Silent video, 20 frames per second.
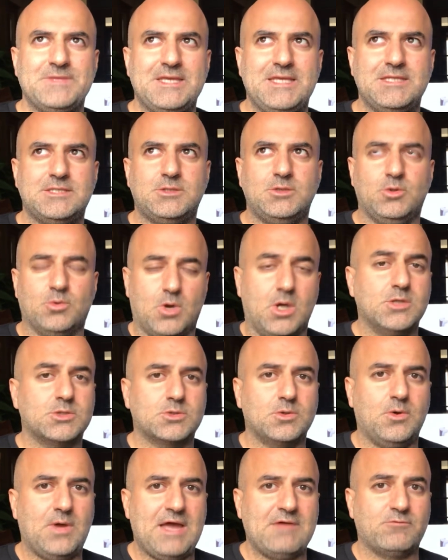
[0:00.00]
you
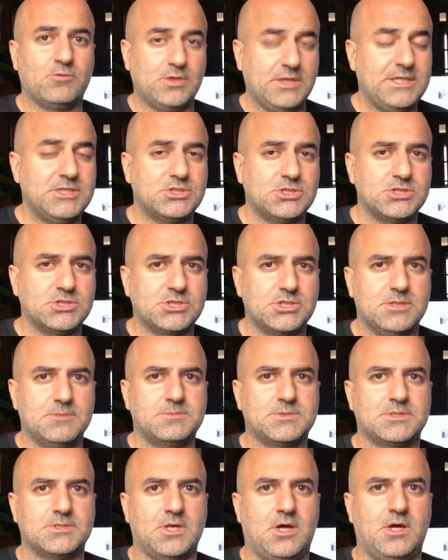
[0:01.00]
also have
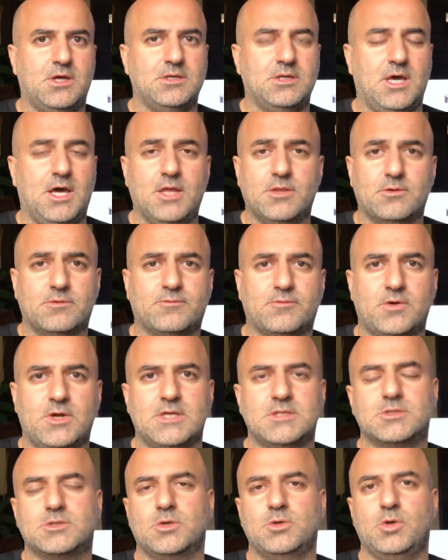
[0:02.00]
relationships on other
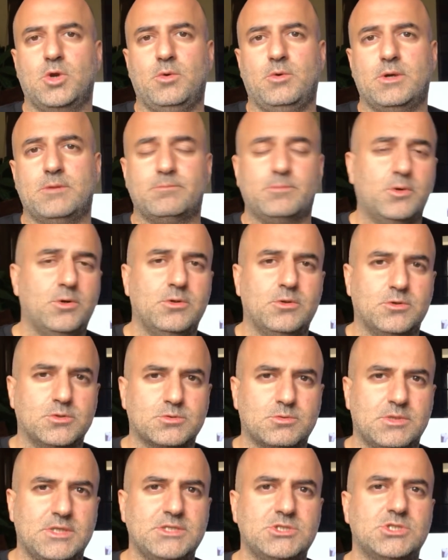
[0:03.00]
fronts. So you don't want to burn
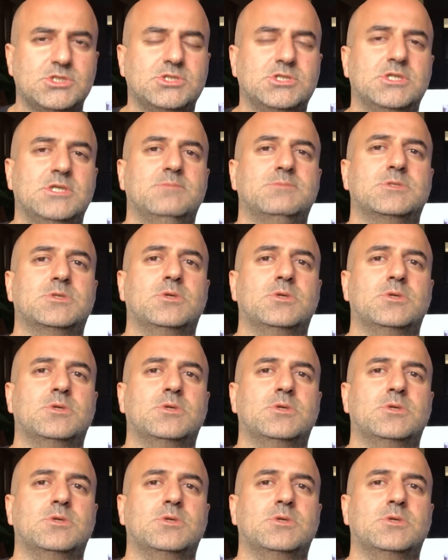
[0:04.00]
those relationships.